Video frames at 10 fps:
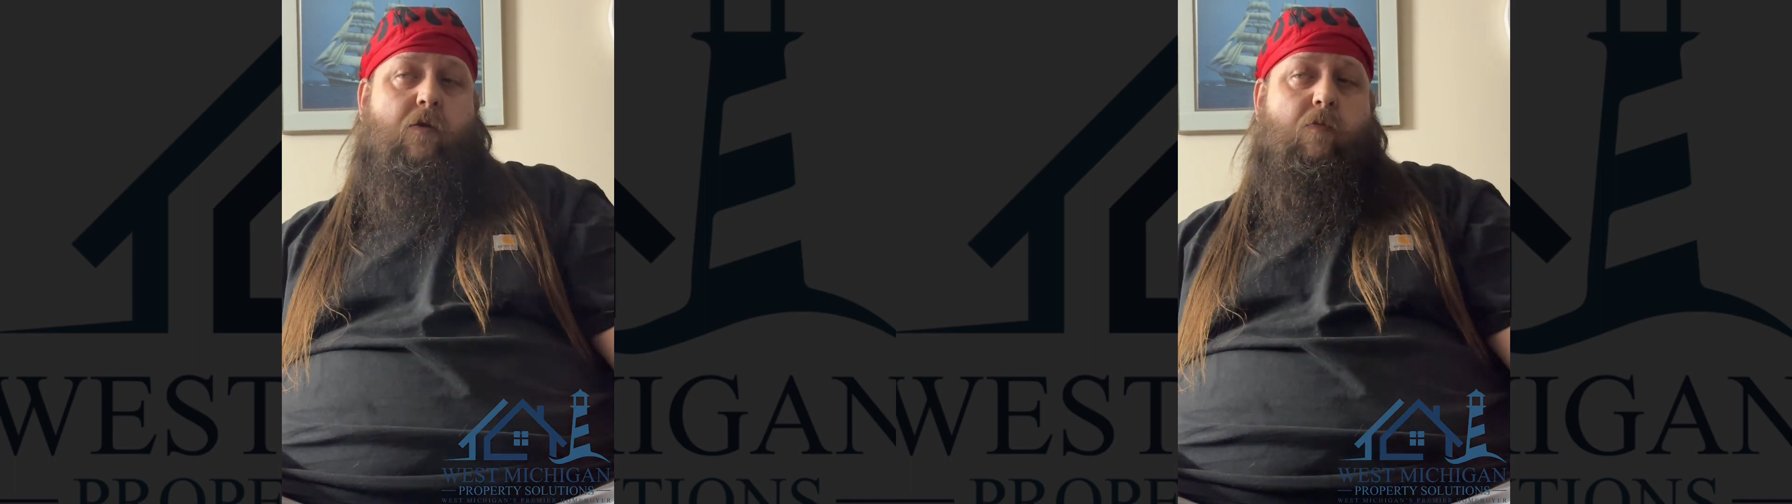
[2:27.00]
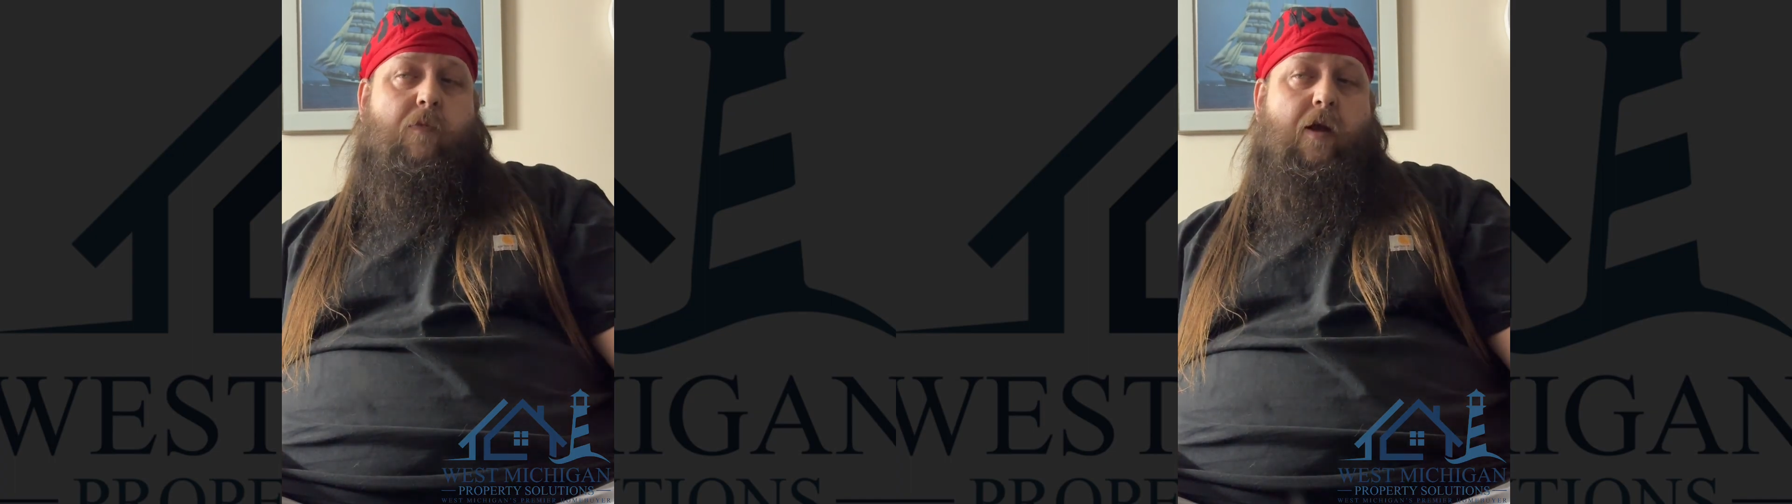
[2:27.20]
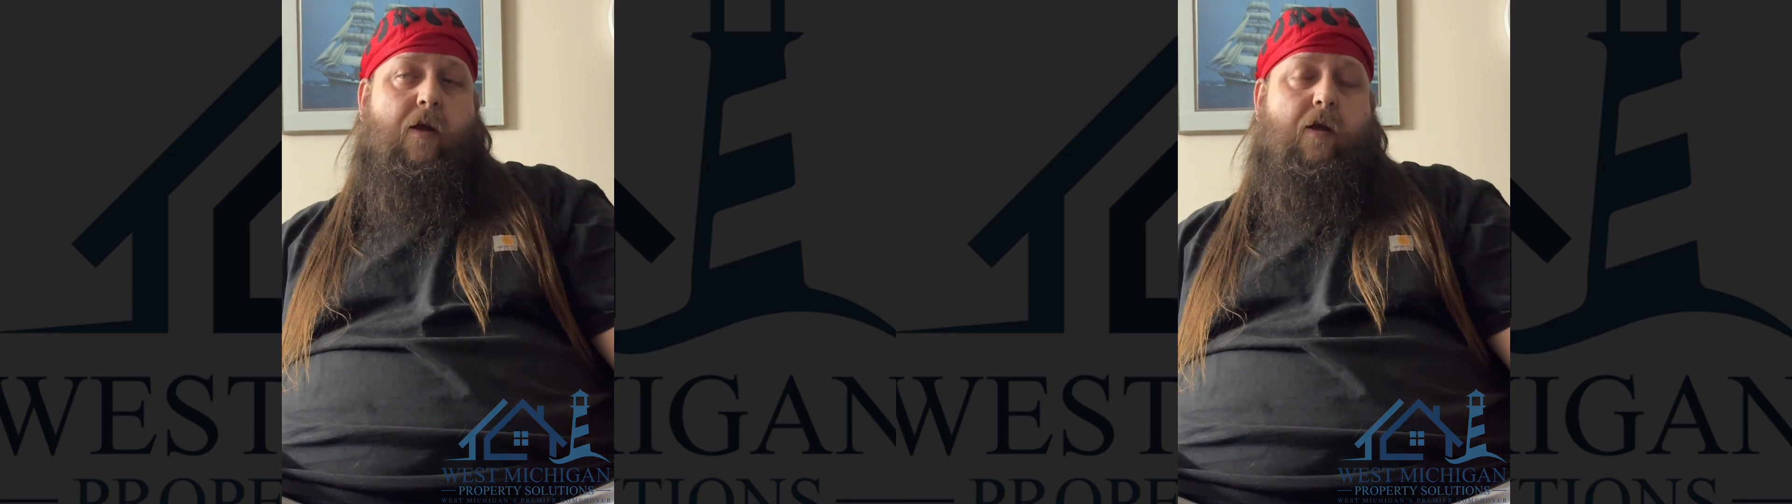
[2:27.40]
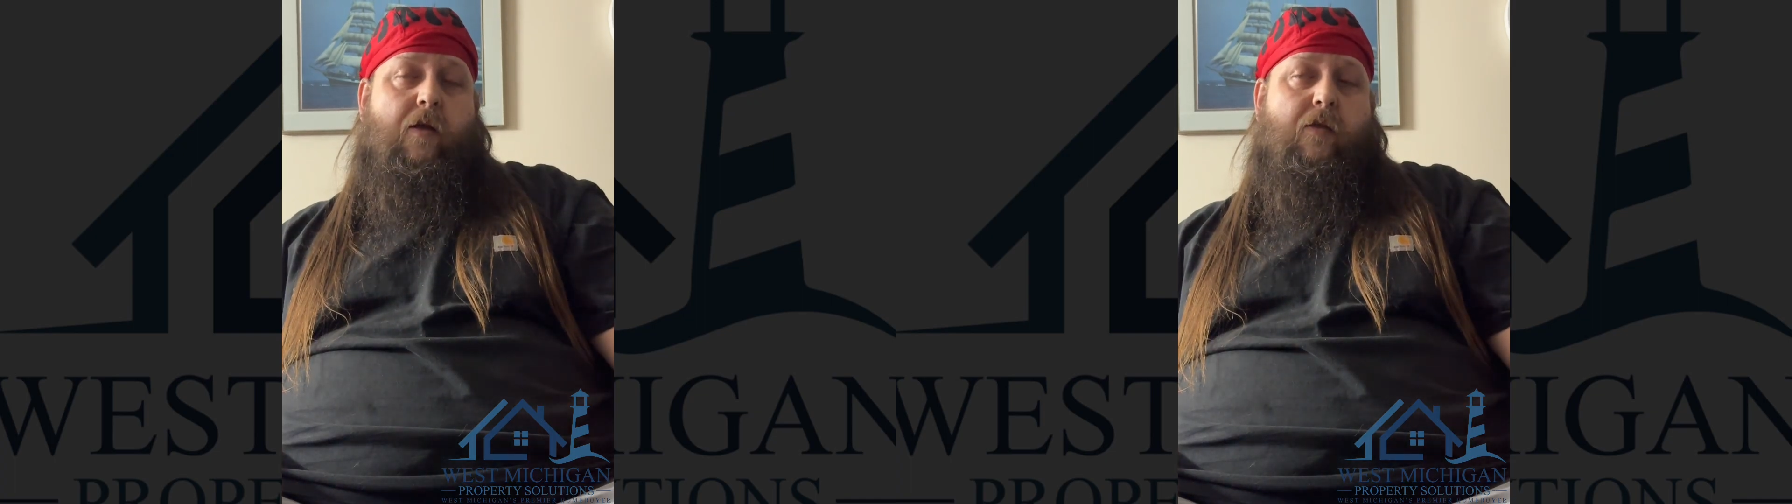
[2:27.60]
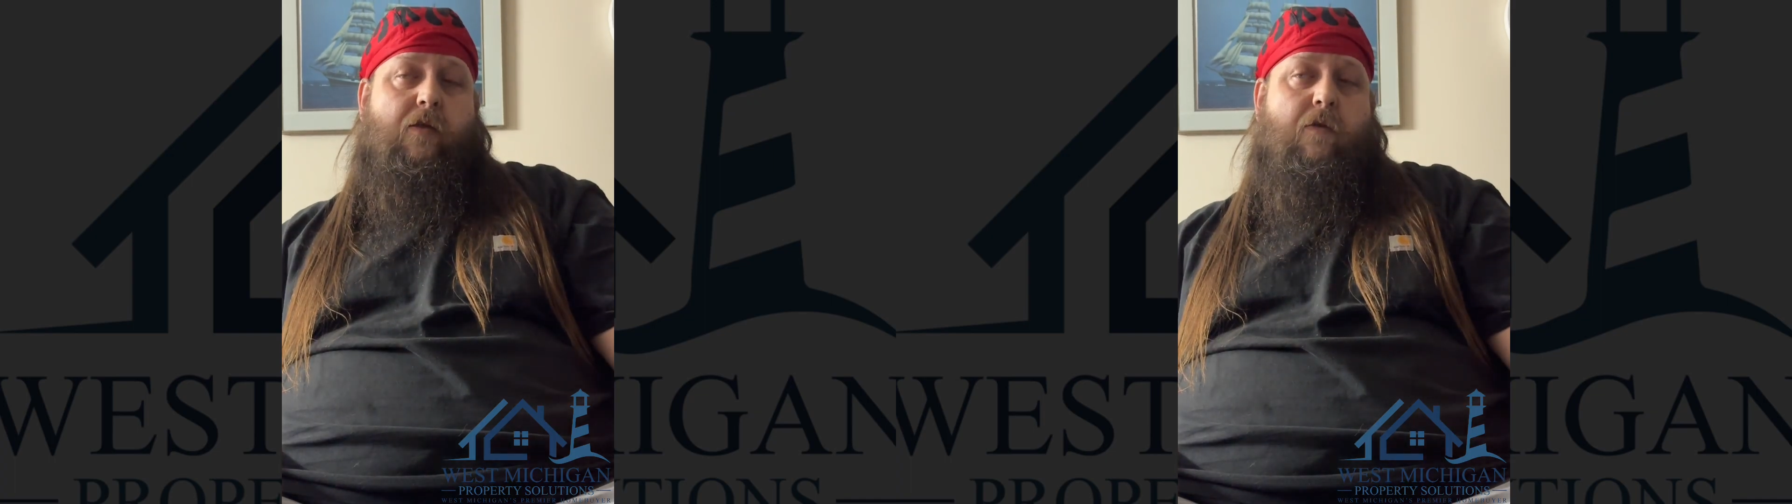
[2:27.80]
behind
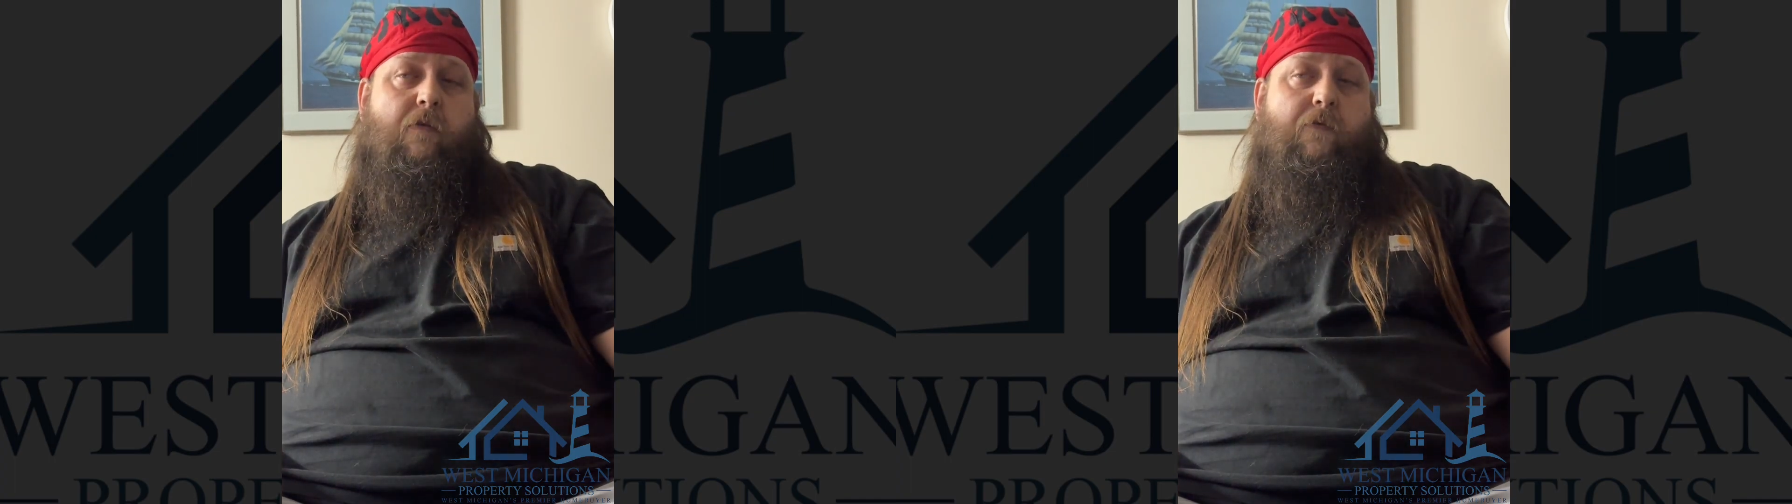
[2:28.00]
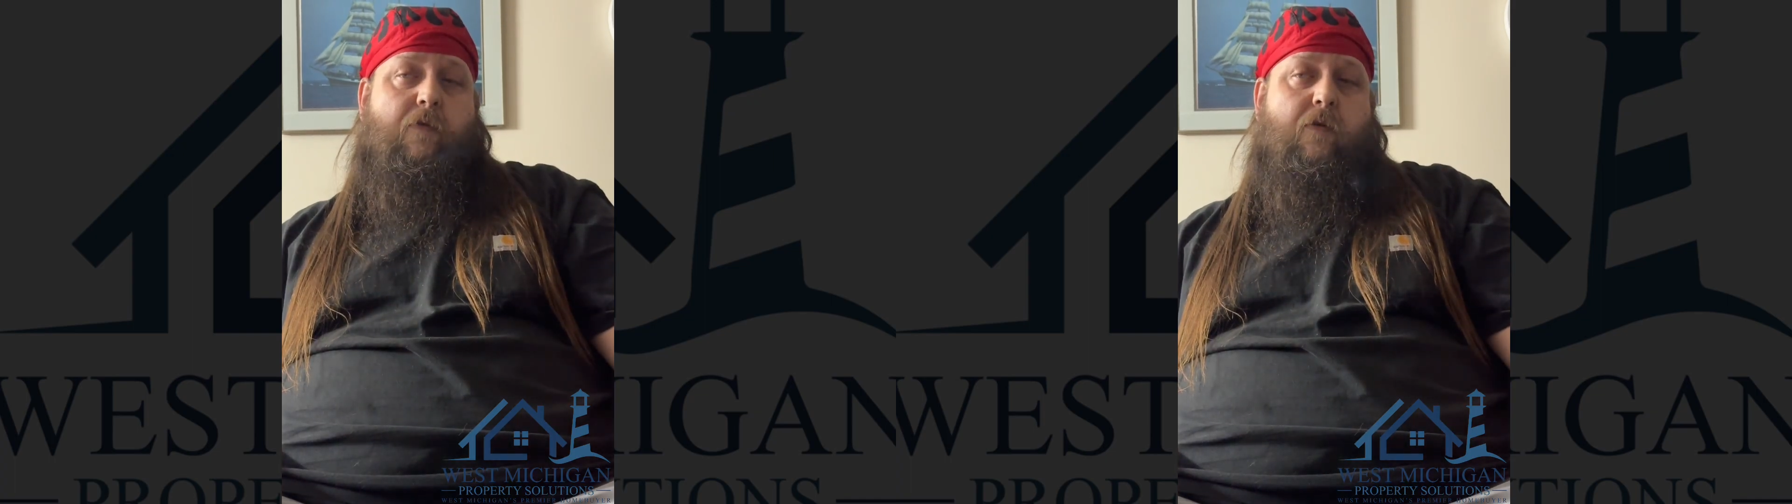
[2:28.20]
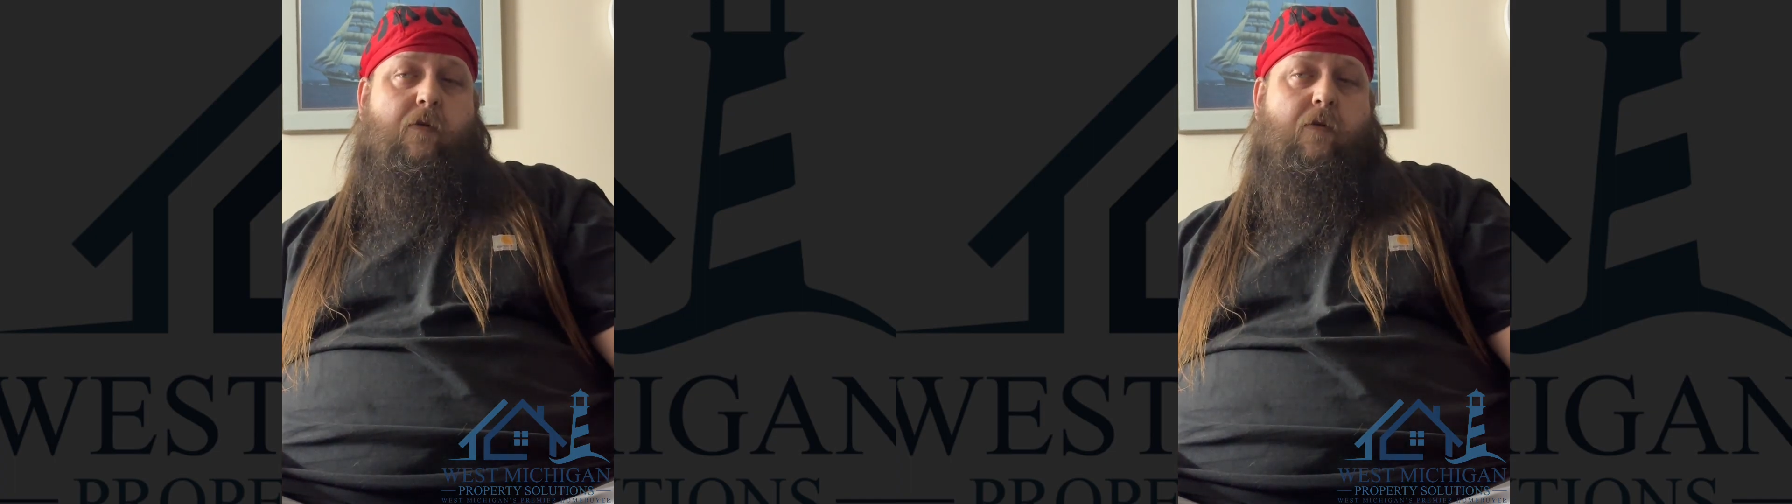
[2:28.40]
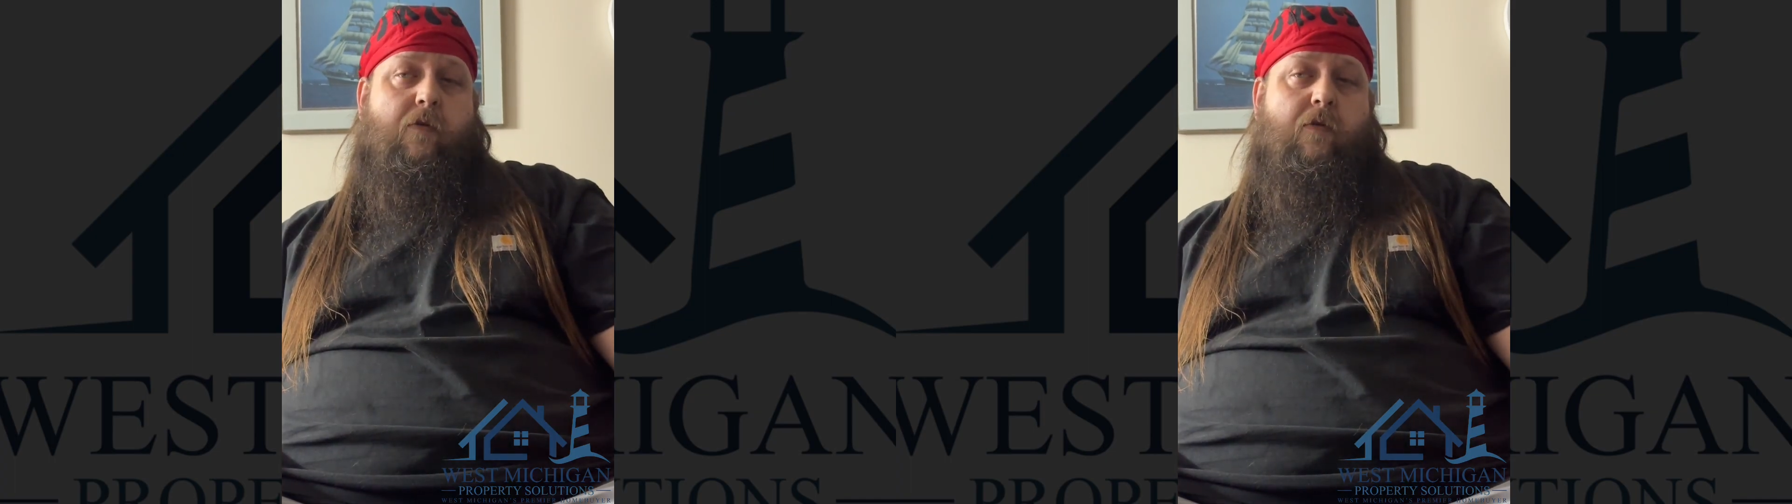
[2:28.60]
on stuff, and